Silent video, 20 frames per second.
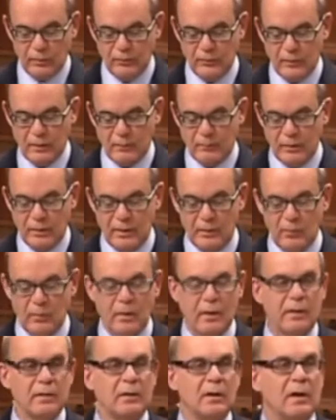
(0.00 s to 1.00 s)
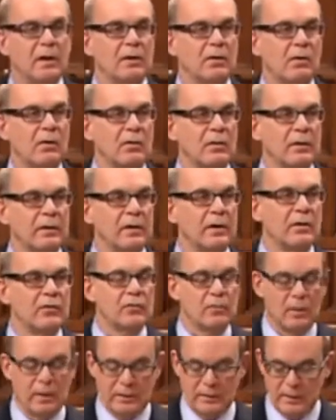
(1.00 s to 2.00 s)
to committee where it currently is
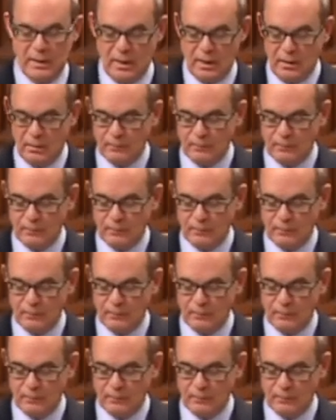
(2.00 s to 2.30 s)
right now.